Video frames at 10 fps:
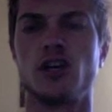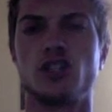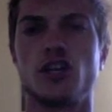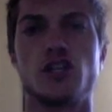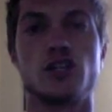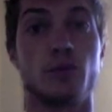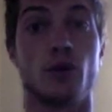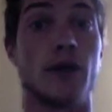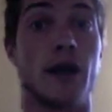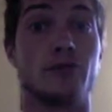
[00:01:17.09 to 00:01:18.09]
change the
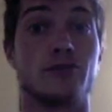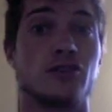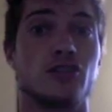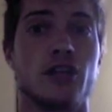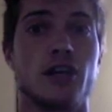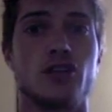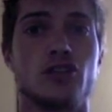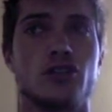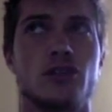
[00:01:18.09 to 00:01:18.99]
pronouns and change